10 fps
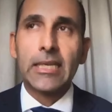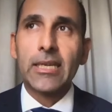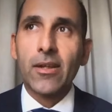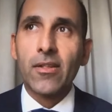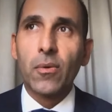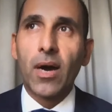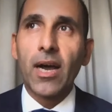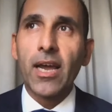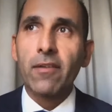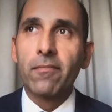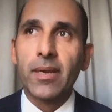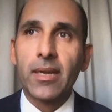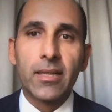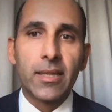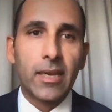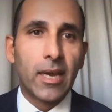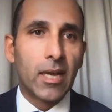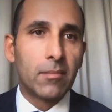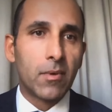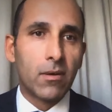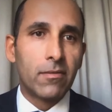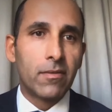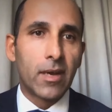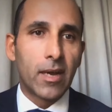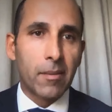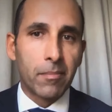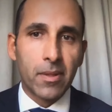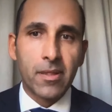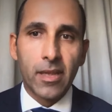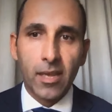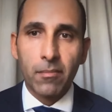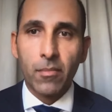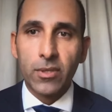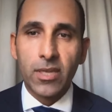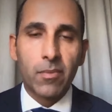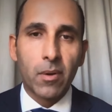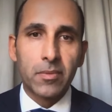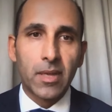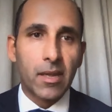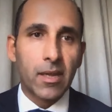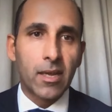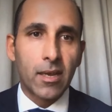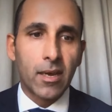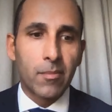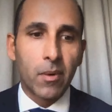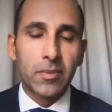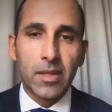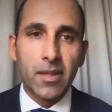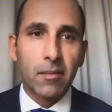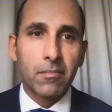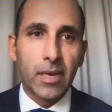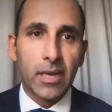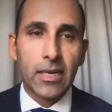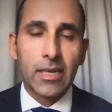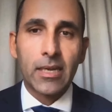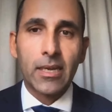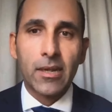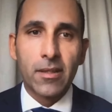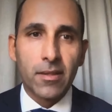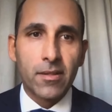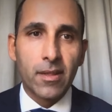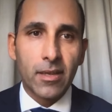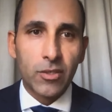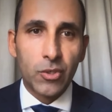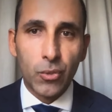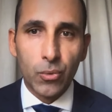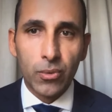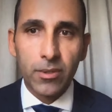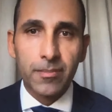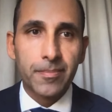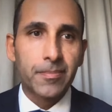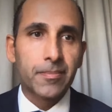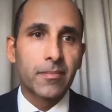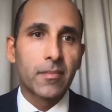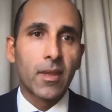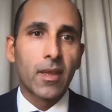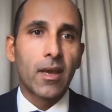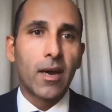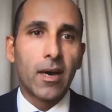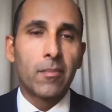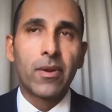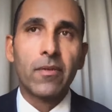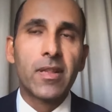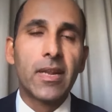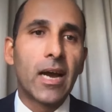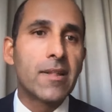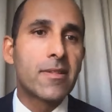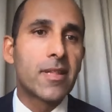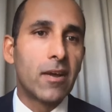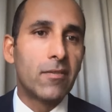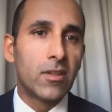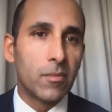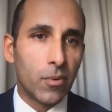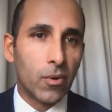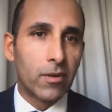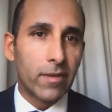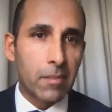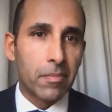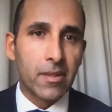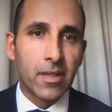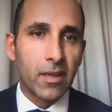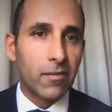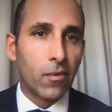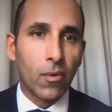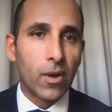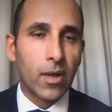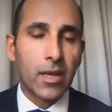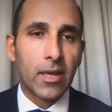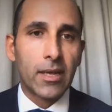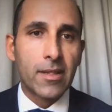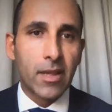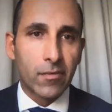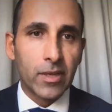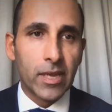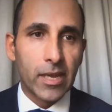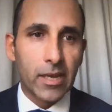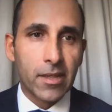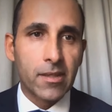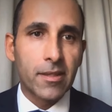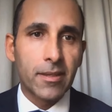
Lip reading: So I have been at the helm of MPC, Malta Properties Company, since June. Previously, I served on the board of MPC for several years.